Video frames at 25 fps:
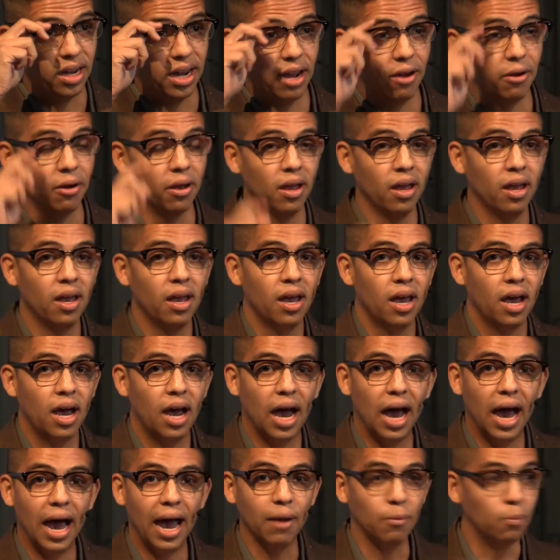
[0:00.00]
Now,
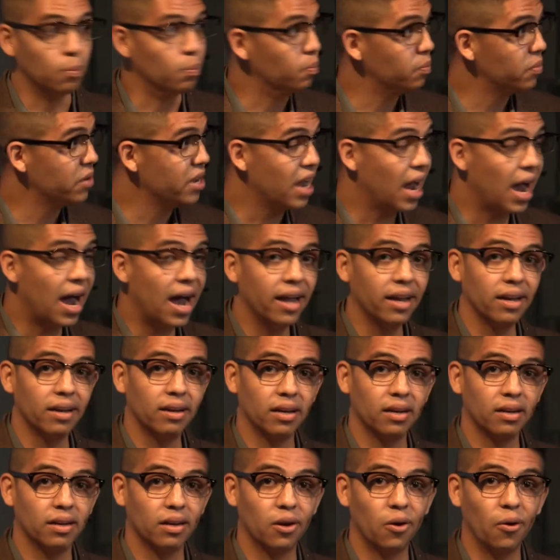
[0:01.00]
I'm not